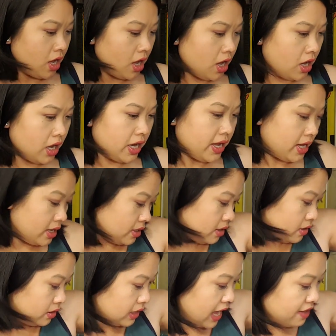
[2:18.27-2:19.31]
uh,
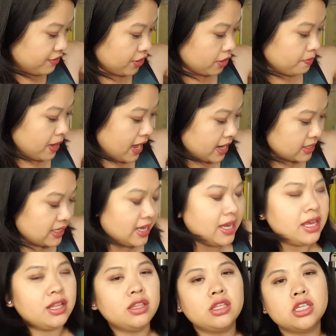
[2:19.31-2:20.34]
lavender box
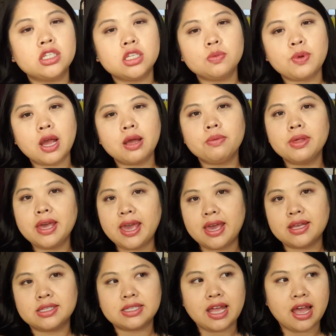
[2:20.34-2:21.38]
and this is probably
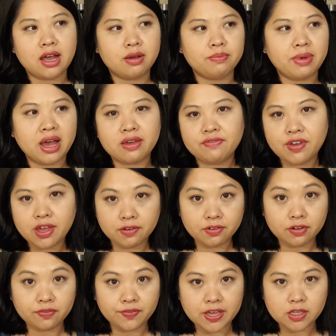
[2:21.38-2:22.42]
hands down my
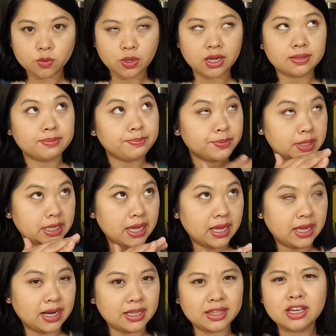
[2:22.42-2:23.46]
favorite face wax
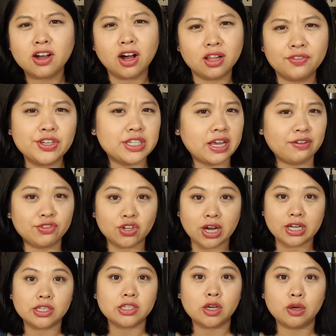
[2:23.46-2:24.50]
and I think all of us have
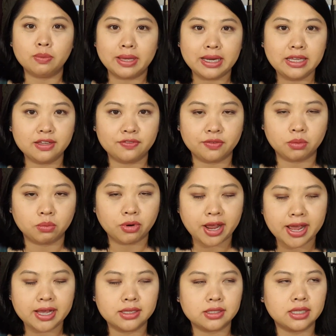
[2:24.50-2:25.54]
tried so many different
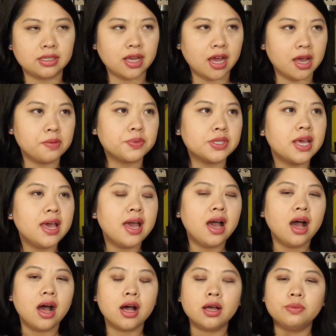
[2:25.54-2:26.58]
brands and types
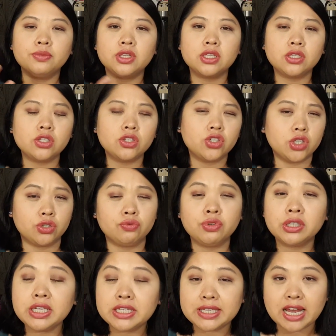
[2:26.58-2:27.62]
um, this is just
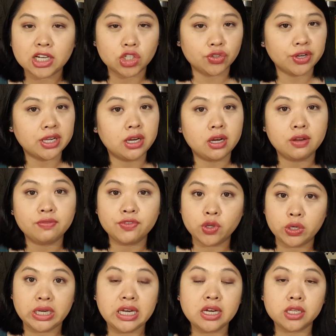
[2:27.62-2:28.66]
really saturated if
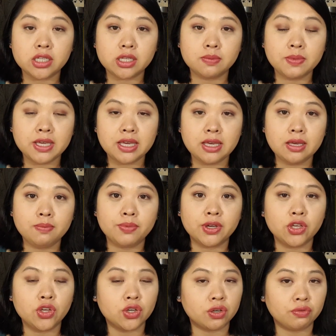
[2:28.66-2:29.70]
you need it to be
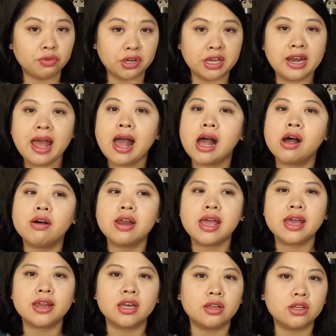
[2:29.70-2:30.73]
but you can wring it out
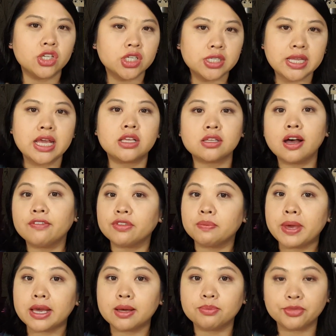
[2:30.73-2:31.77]
and it just takes off the
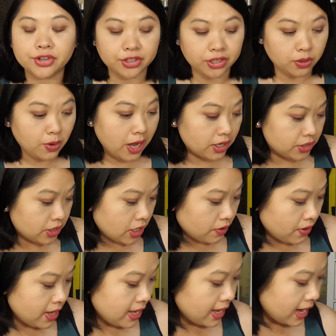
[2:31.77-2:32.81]
makeup really well
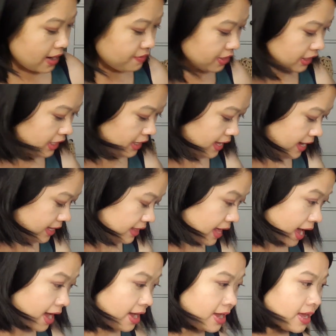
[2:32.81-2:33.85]
so I really like
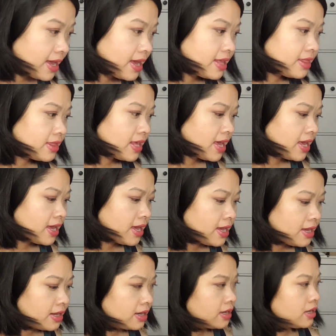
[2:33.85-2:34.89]
that and
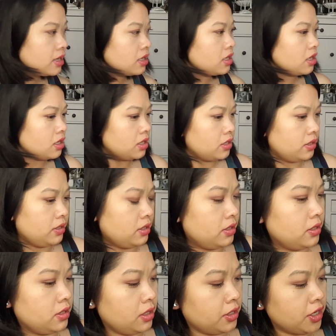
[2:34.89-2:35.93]
then the
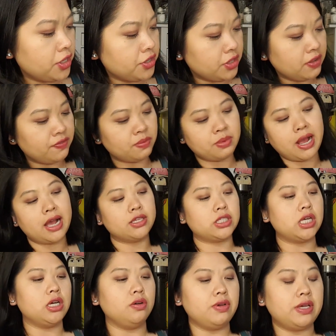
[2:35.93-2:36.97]
another thing from
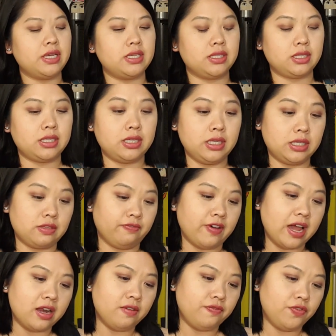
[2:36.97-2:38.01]
Costco is these
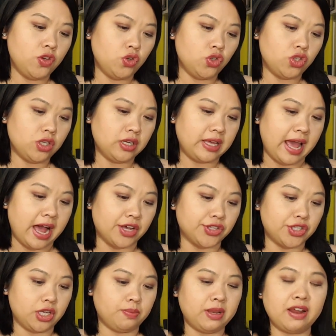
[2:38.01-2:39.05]
VitaFusion
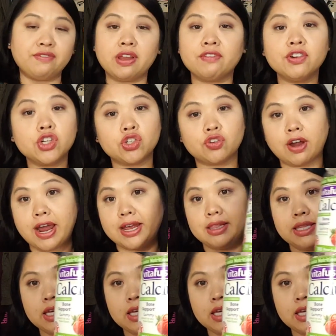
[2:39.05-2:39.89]
calcium and I've never tried